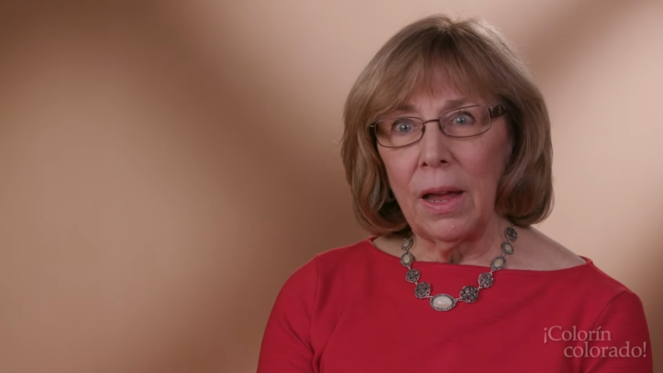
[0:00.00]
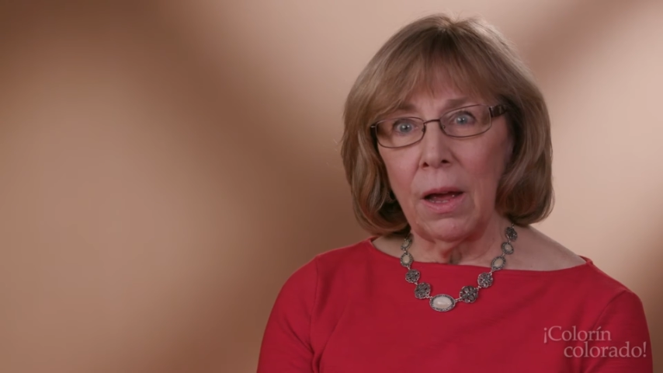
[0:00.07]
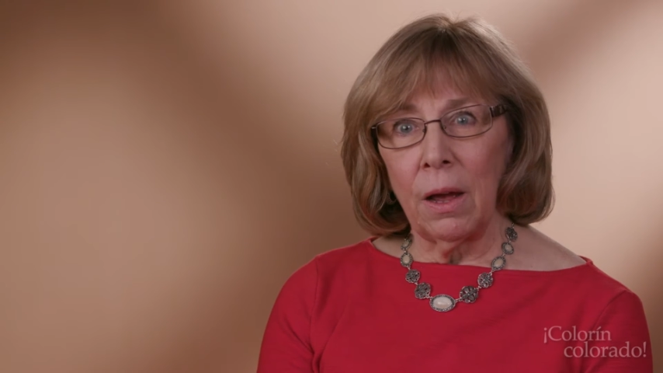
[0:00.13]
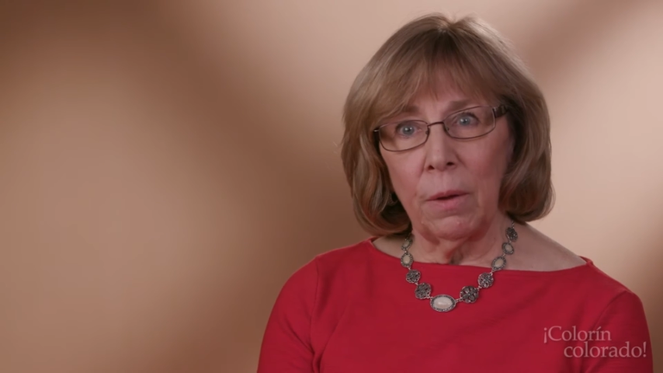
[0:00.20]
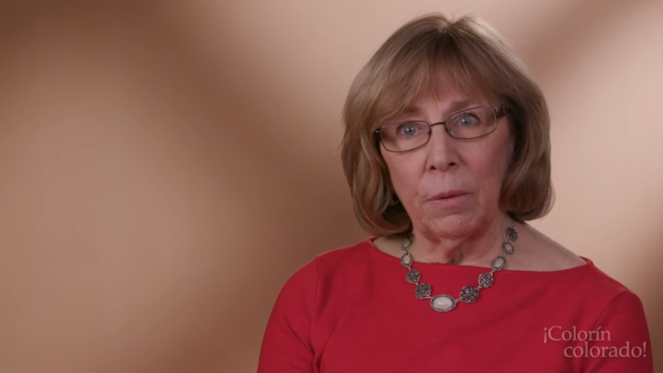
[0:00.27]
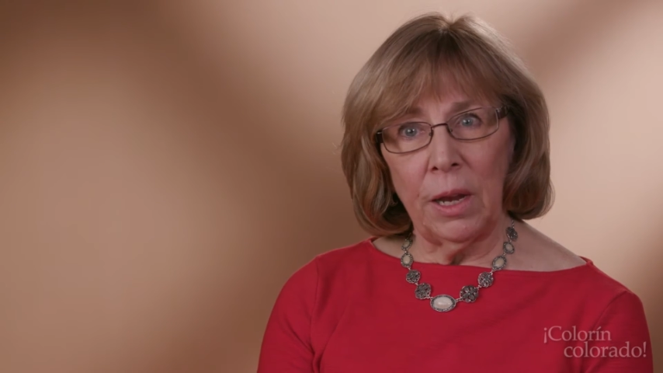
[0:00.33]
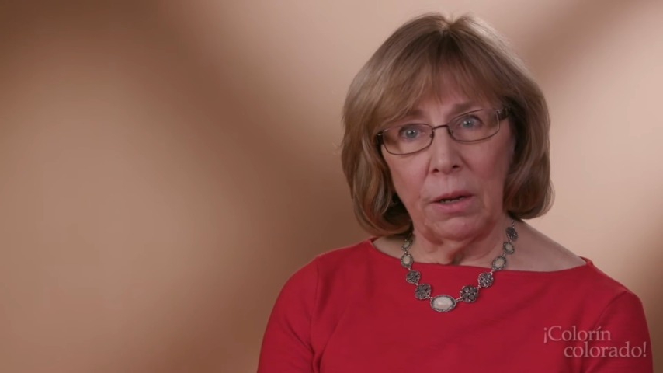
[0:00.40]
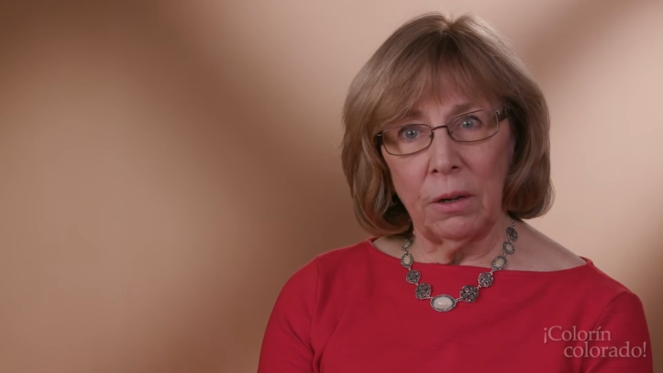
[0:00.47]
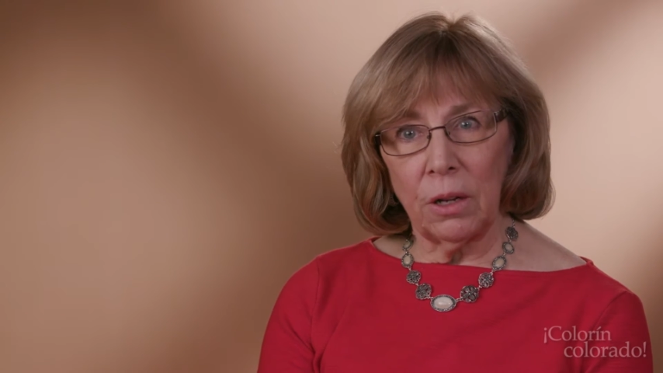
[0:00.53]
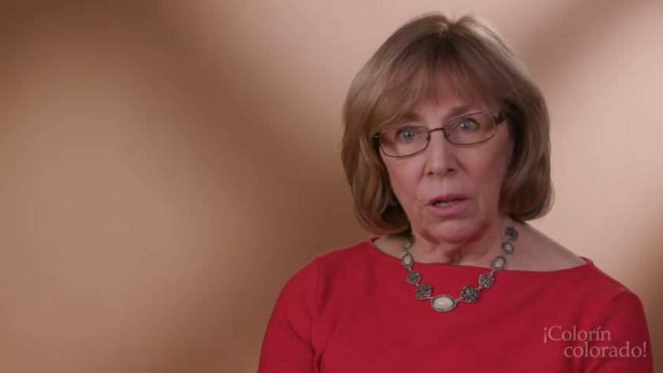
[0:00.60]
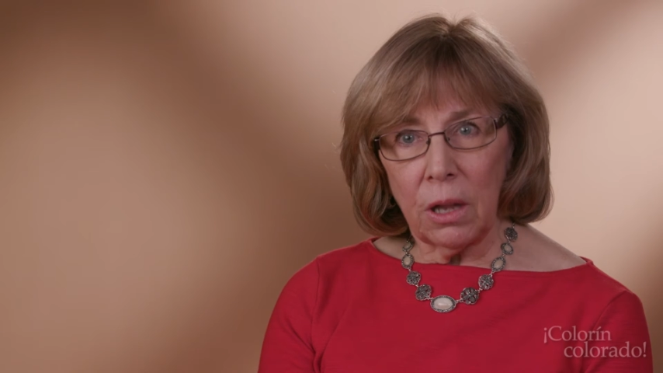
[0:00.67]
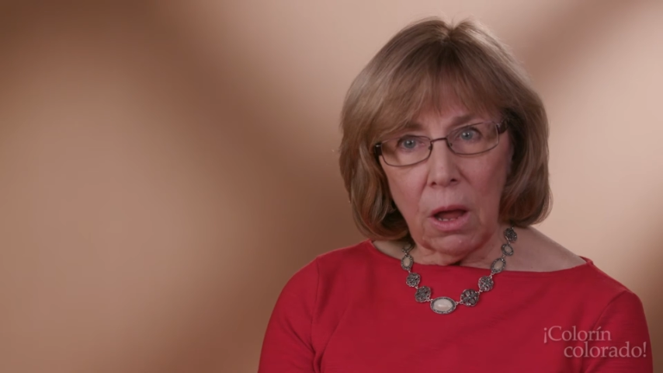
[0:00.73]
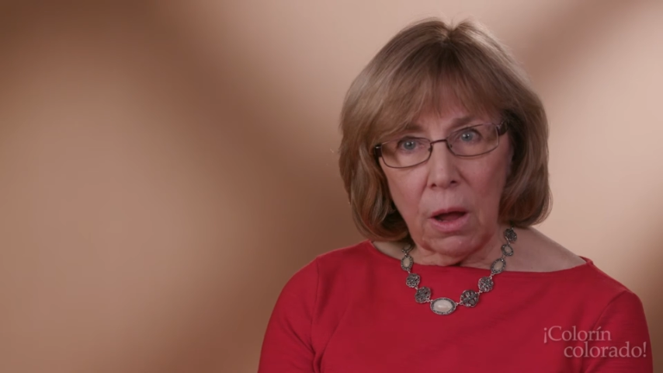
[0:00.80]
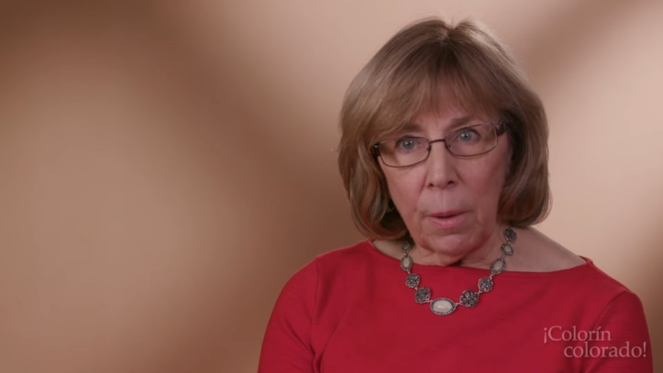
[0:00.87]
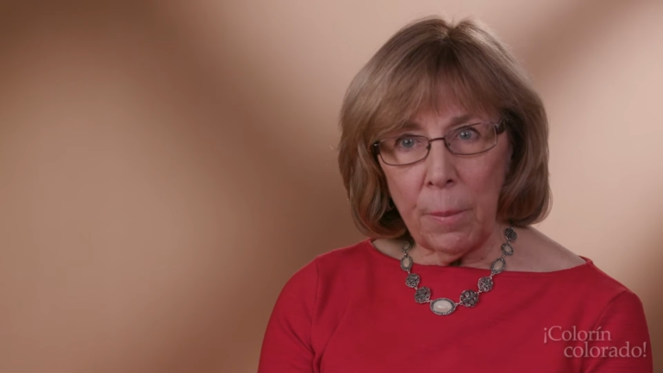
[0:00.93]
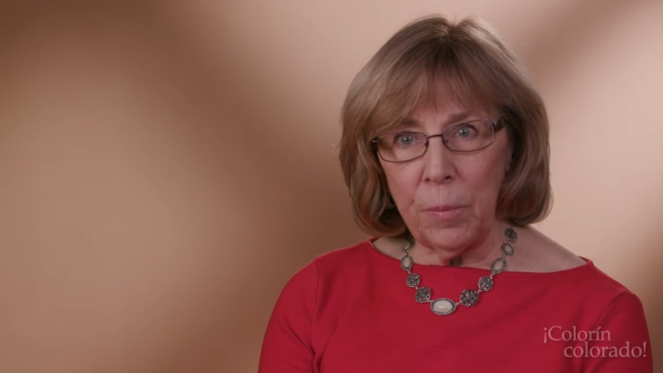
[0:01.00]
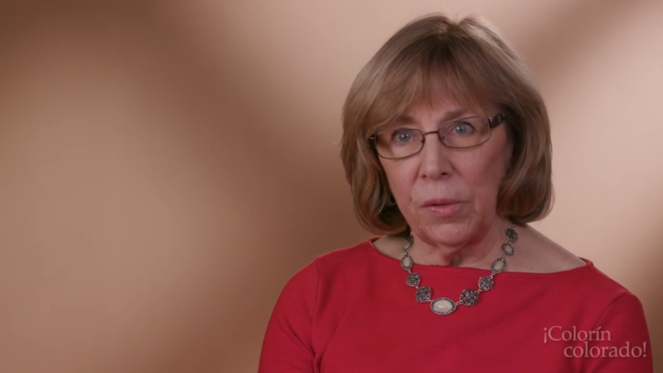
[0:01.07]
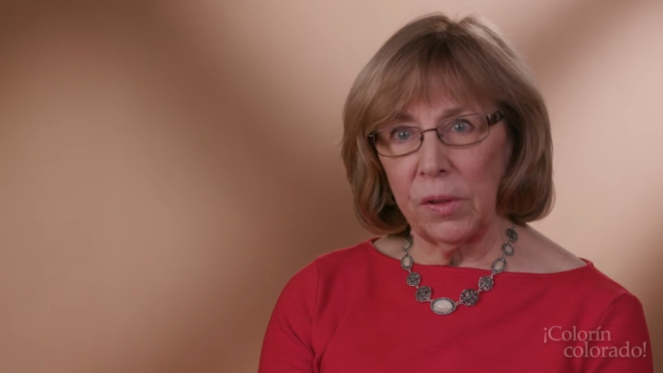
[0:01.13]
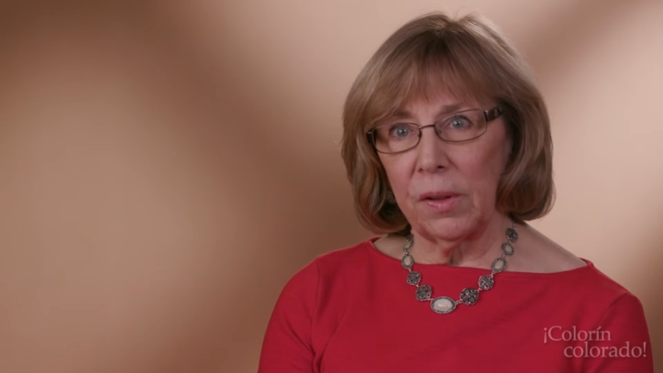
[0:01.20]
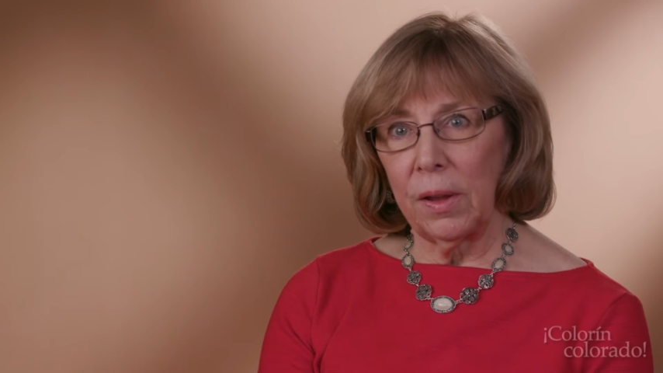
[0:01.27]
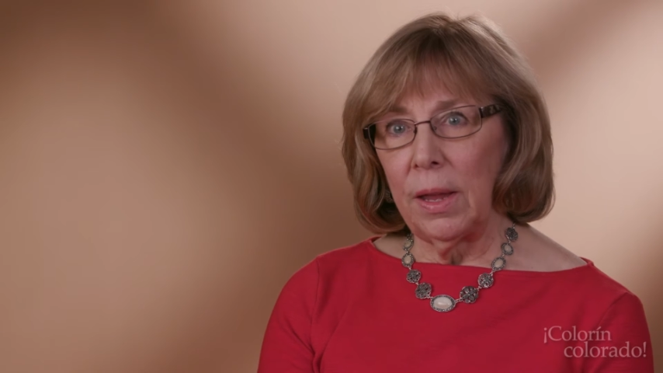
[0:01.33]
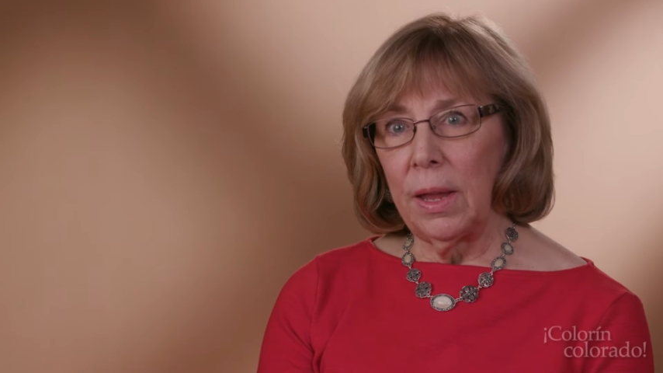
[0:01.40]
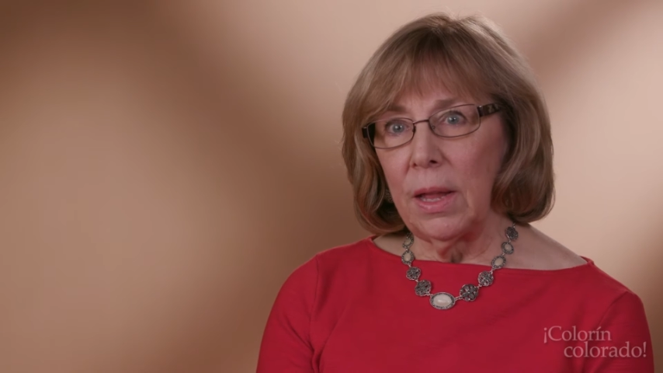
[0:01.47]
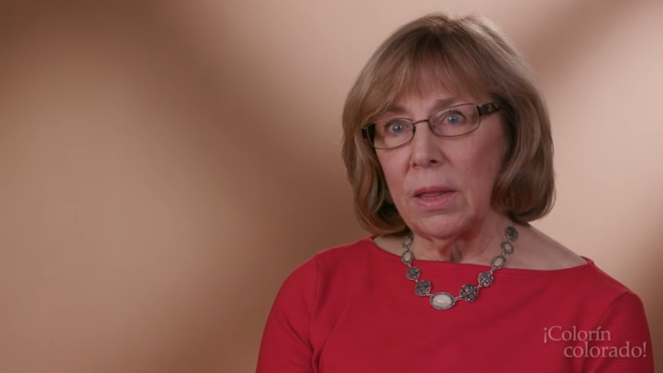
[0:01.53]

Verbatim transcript: uh, in clubs